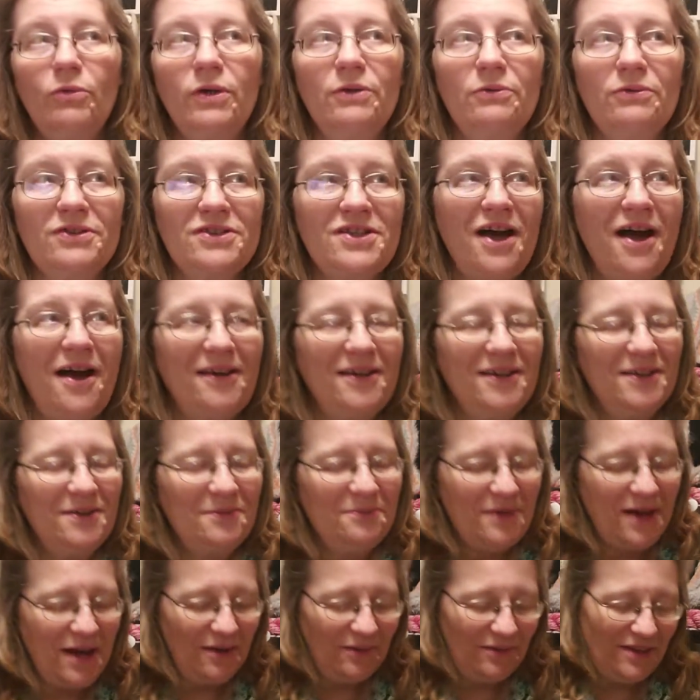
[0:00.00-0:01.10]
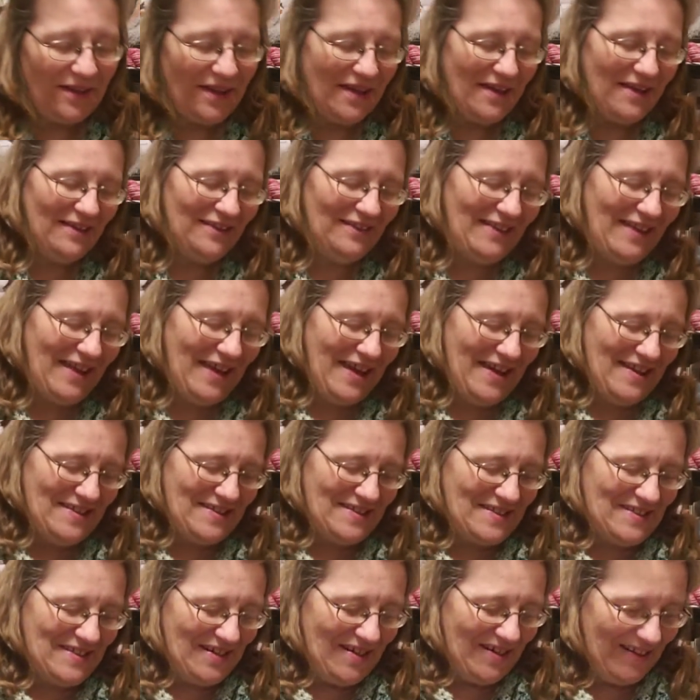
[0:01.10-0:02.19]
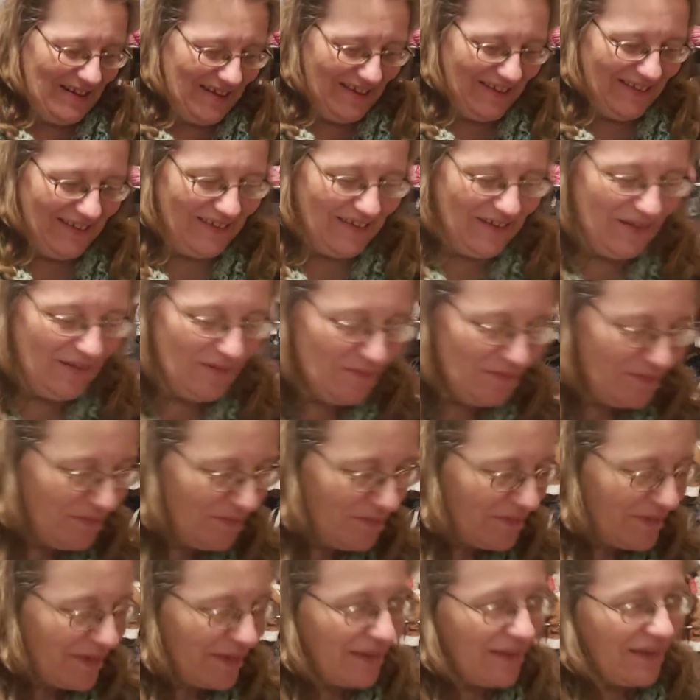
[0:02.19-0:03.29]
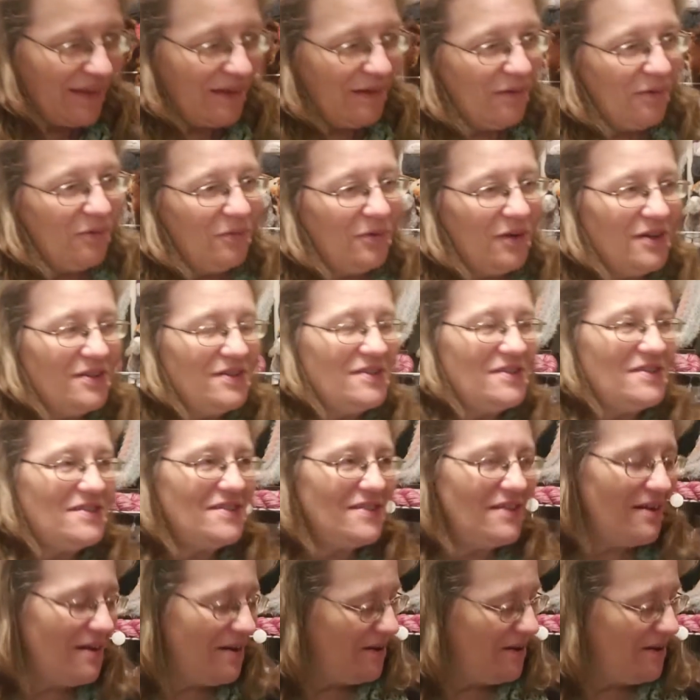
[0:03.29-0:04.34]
were talking about last night was,